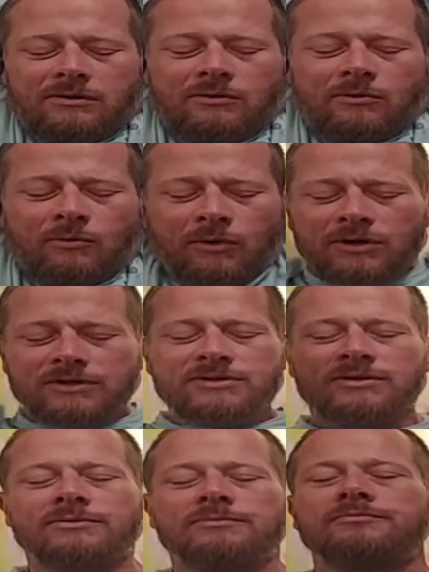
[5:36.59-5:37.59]

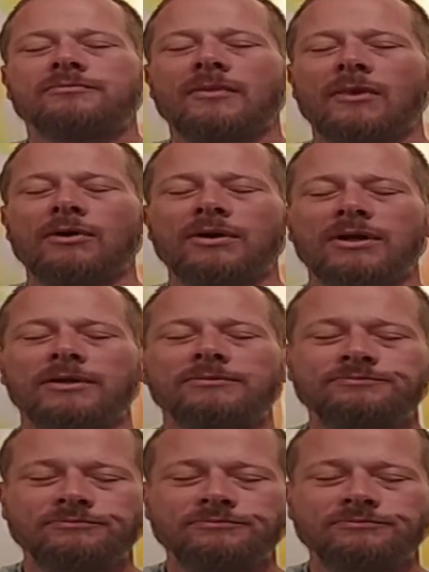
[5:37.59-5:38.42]
works. Okay.